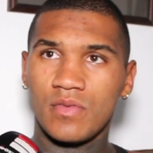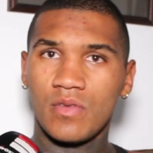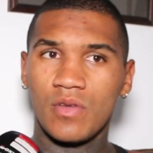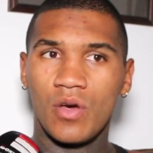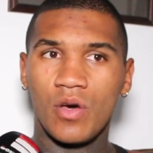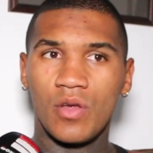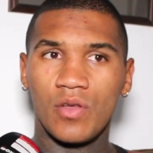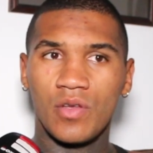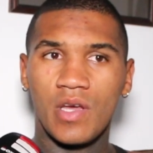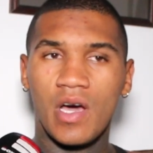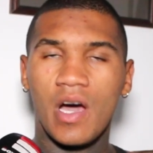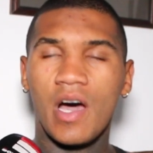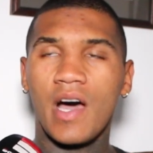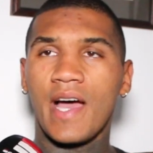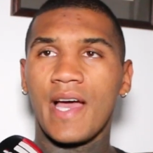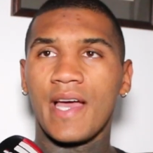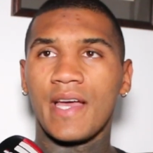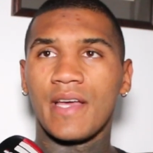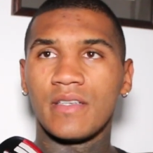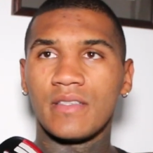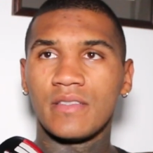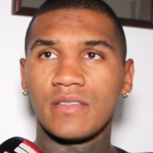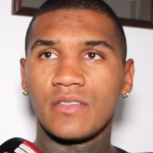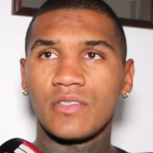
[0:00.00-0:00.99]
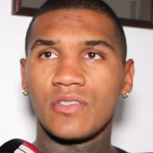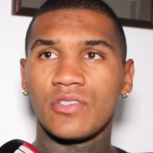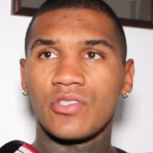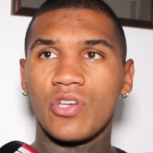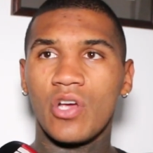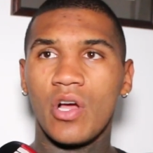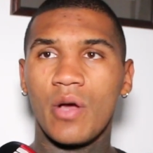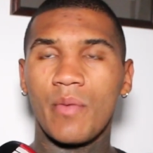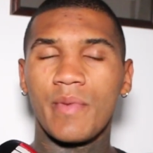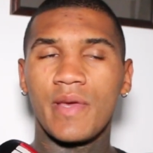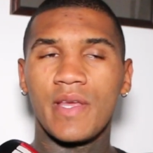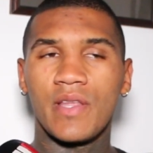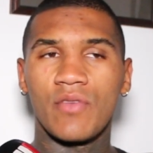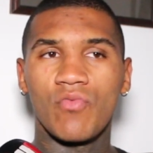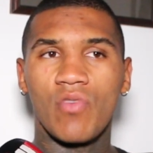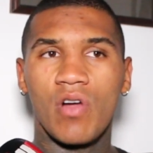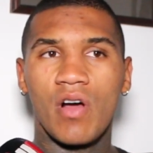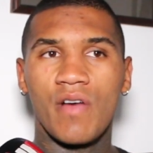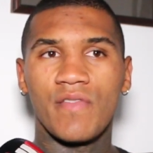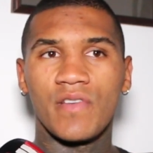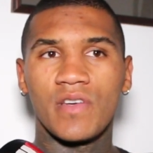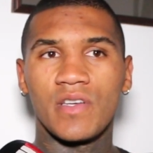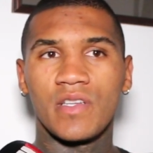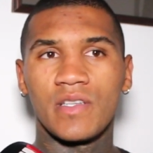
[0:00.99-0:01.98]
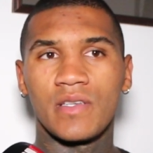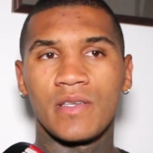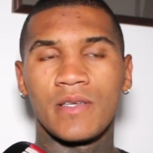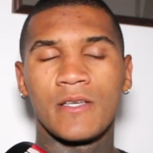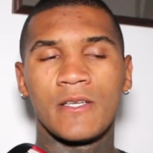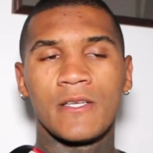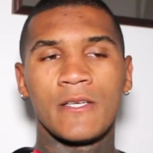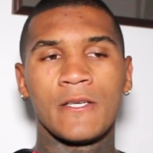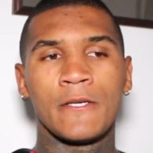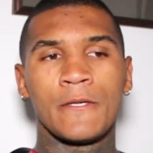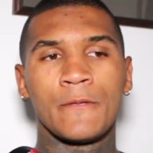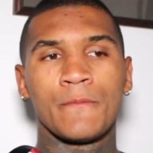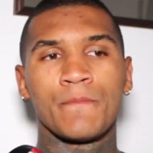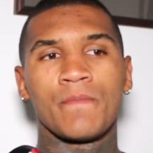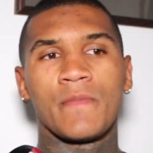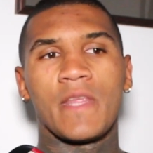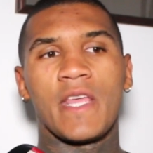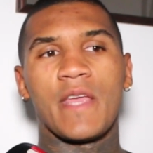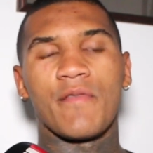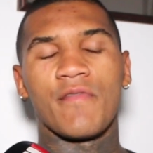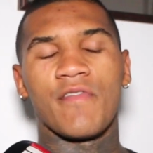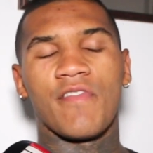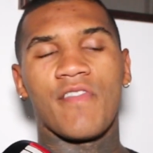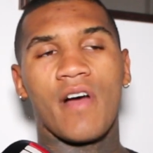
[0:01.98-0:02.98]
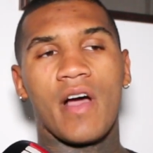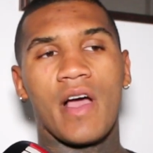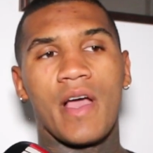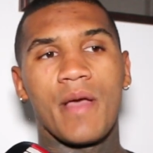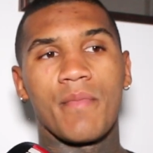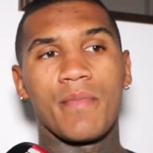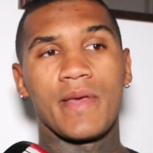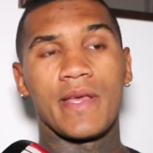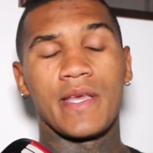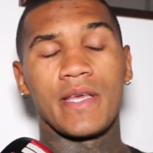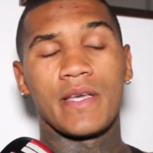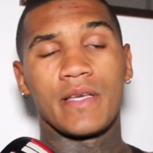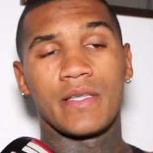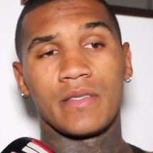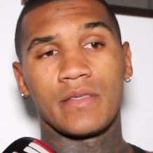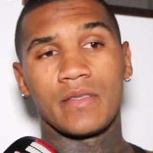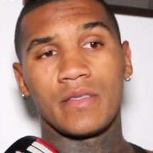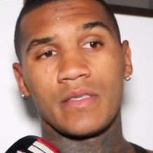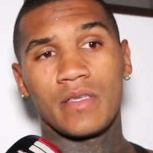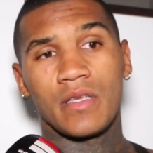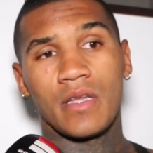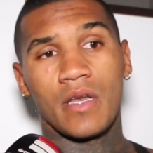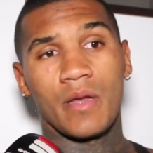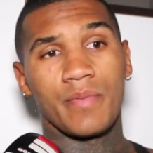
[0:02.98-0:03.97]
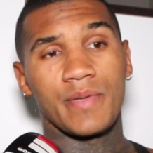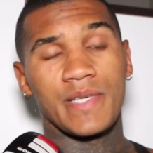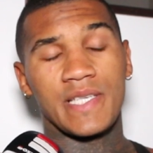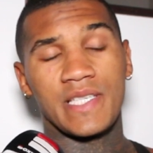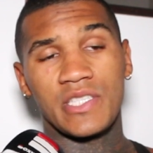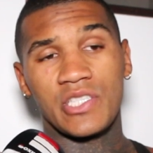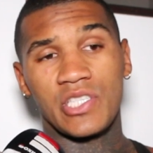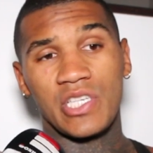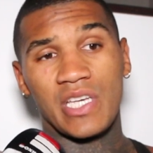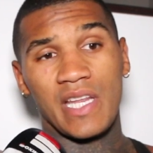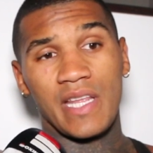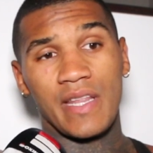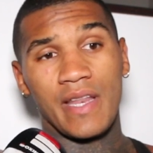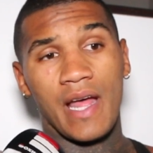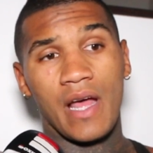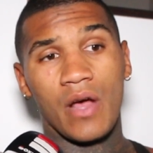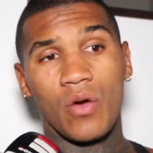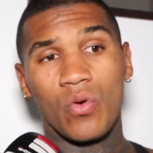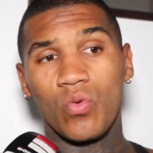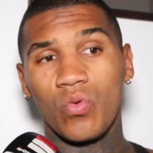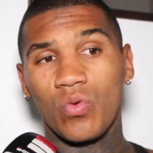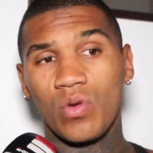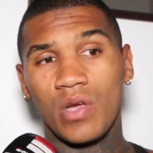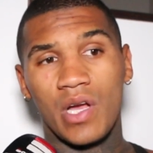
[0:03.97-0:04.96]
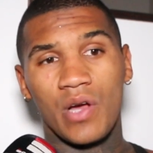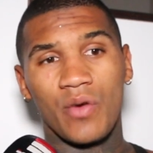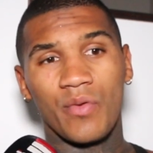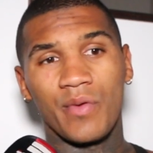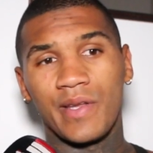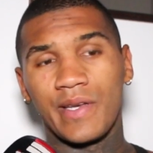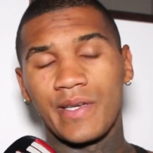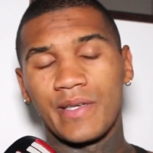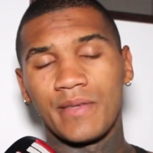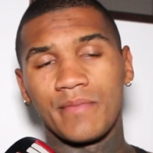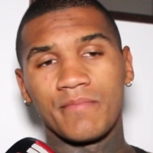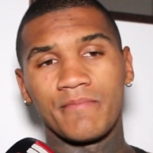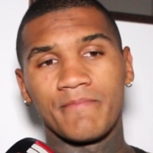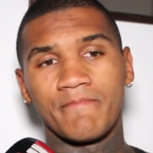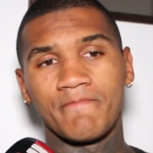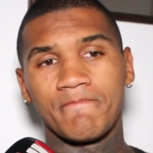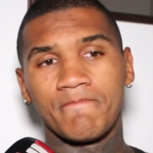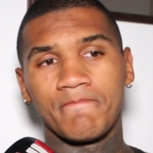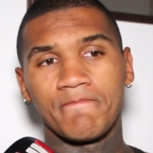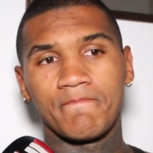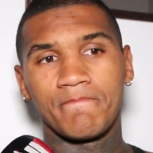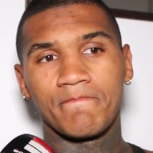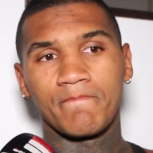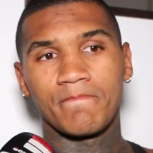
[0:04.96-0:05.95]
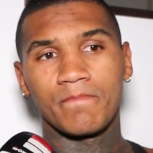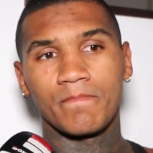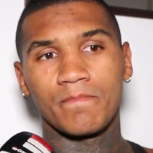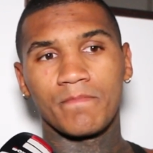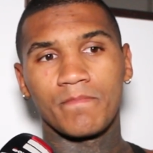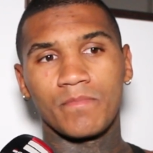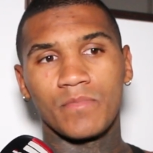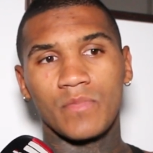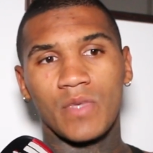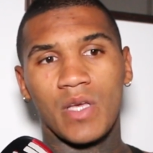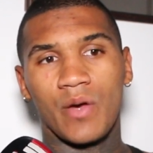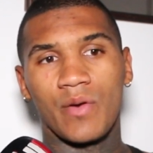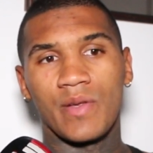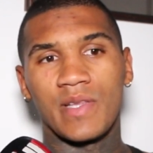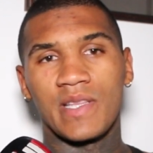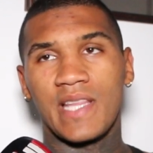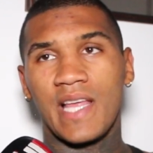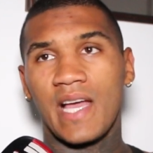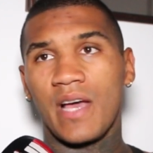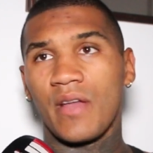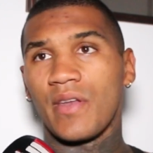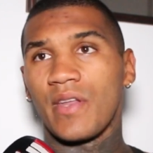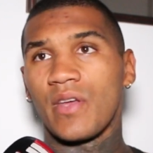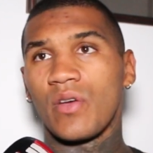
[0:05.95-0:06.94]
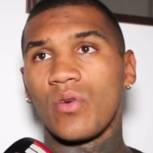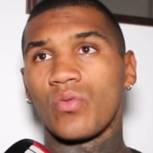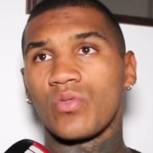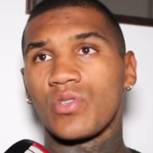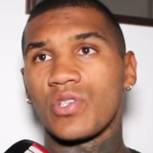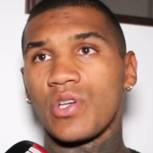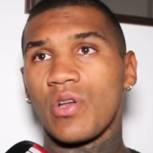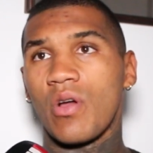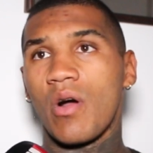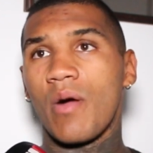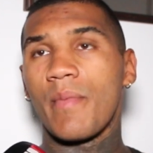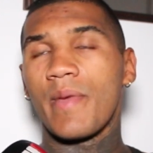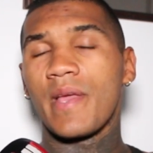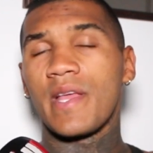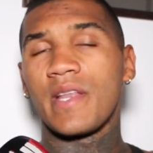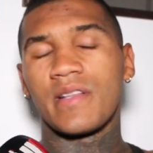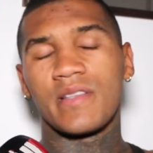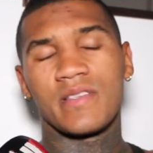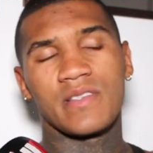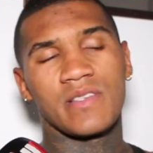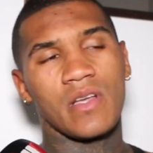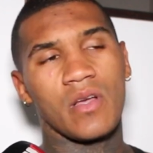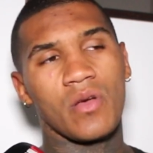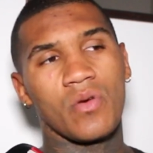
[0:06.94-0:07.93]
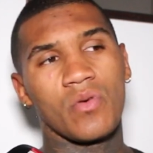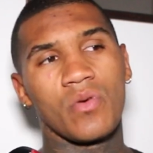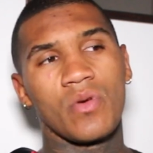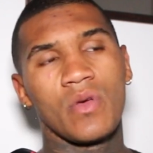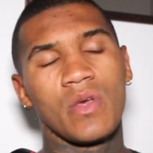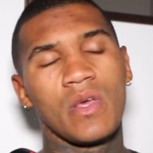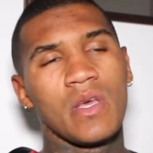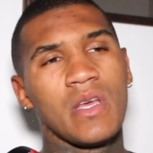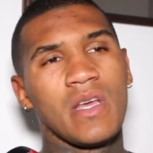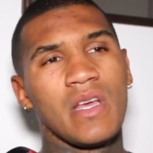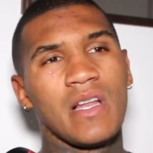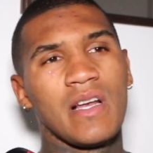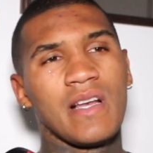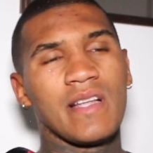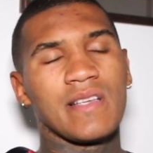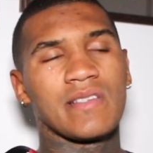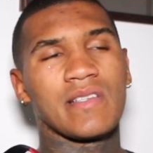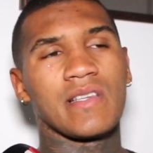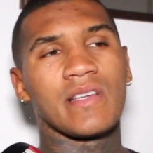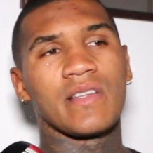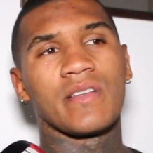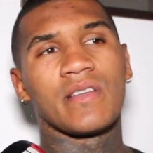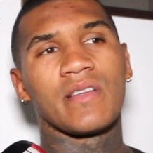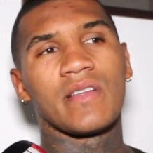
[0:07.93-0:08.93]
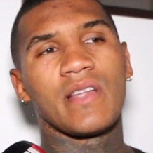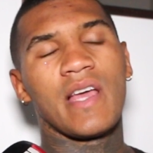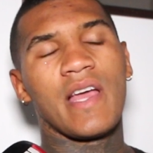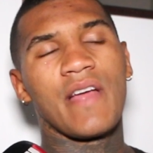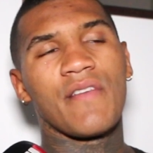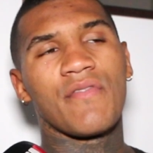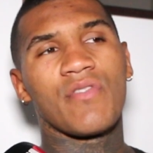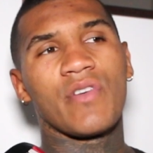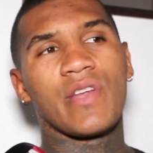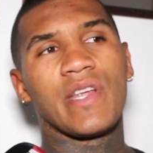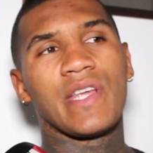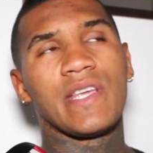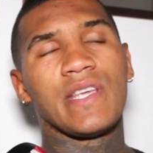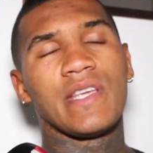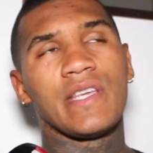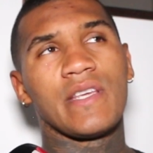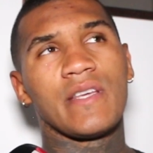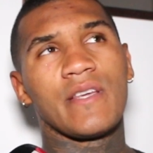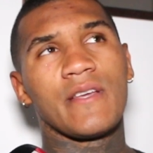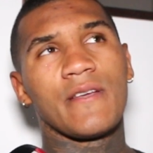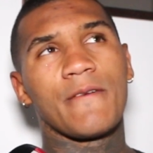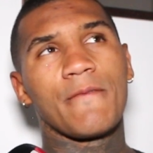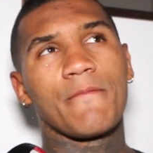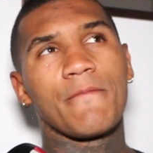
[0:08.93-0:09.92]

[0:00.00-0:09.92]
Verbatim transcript: on a high, do you know what I mean? Rather than him fighting me and, you know, potentially that all going going downhill, do you know what I mean? So listen, every